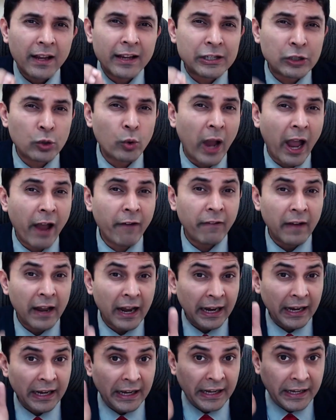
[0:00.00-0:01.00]
is to have
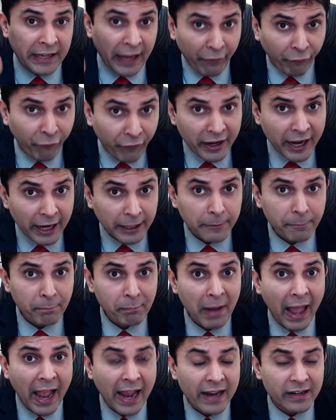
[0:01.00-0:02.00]
definite
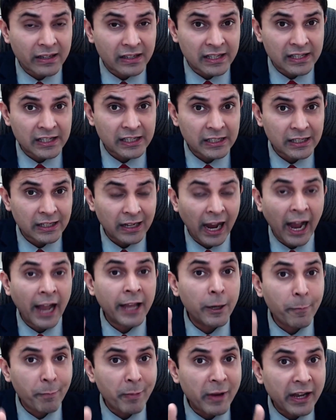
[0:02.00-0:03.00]
plans. I
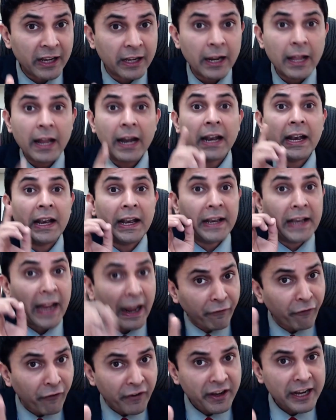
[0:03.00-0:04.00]
repeat,
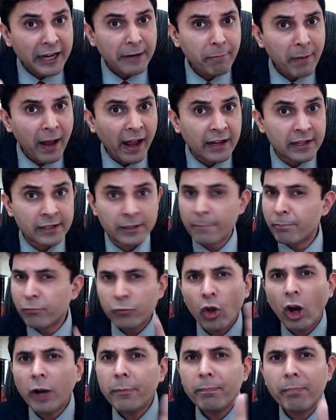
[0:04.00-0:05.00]
definite plans,
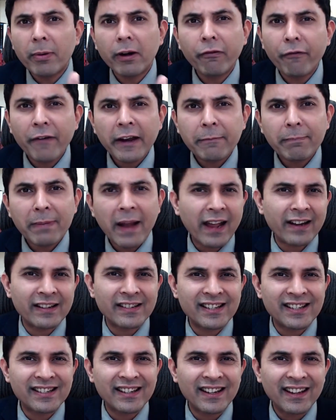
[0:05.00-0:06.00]
not perfect
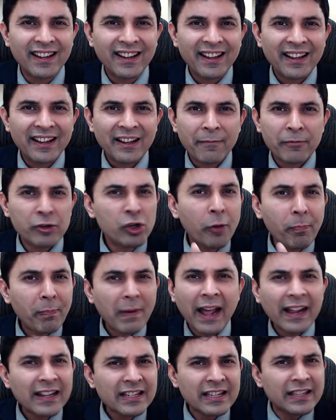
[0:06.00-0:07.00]
plans. Your
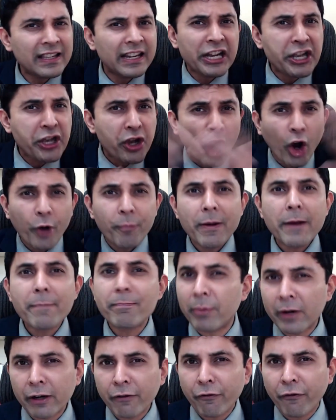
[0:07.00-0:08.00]
plans need not be
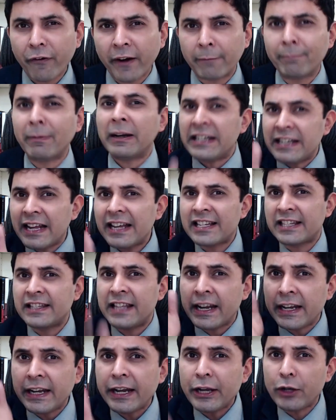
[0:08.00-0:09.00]
perfect, but yes,
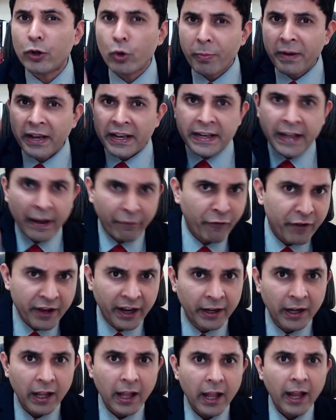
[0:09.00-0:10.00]
they need to be
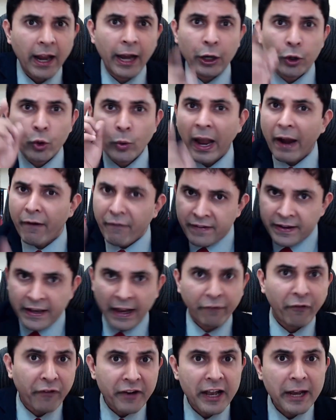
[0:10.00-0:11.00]
definite. And to have
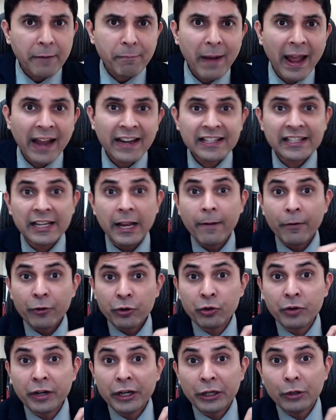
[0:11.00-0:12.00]
definite plans,
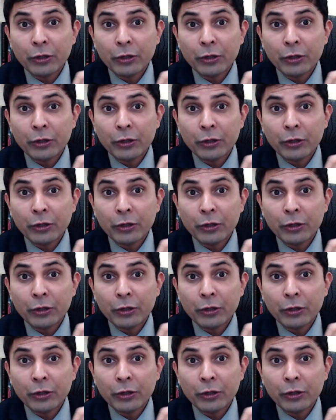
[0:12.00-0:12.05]
you need